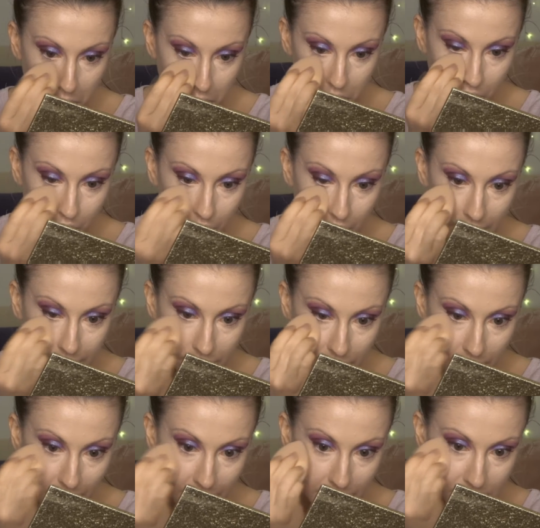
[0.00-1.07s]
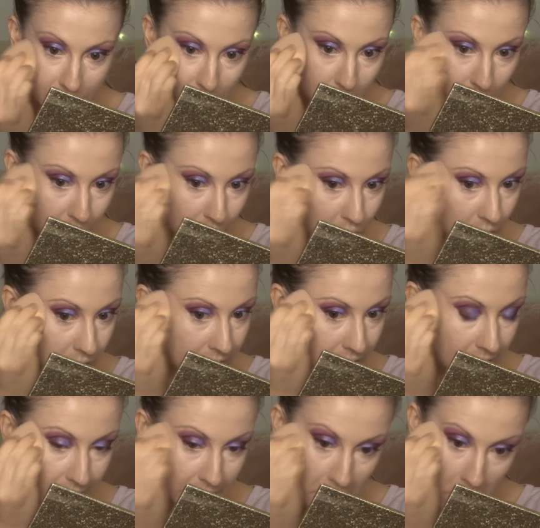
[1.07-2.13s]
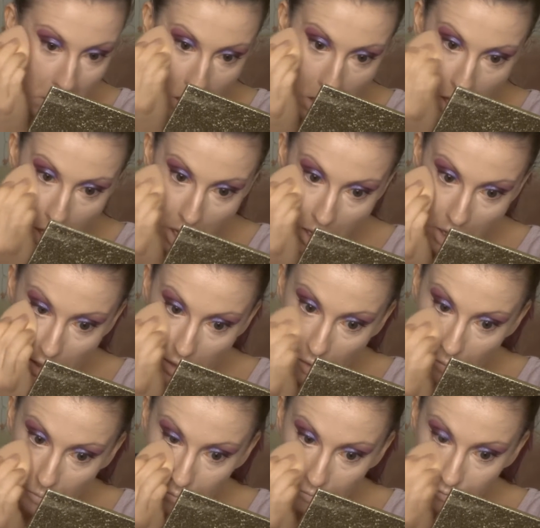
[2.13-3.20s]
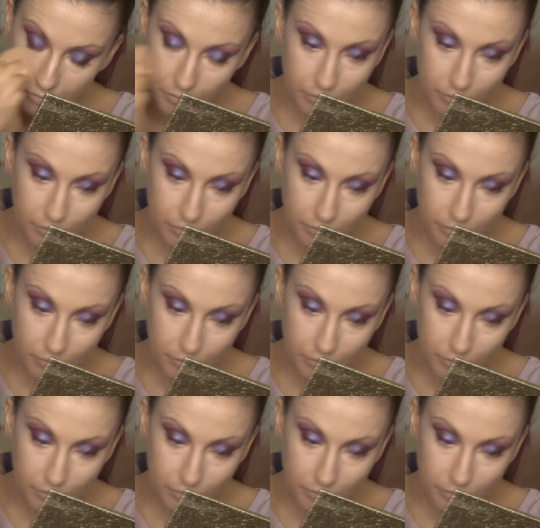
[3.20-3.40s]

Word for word: those fine lines that we all get. Um,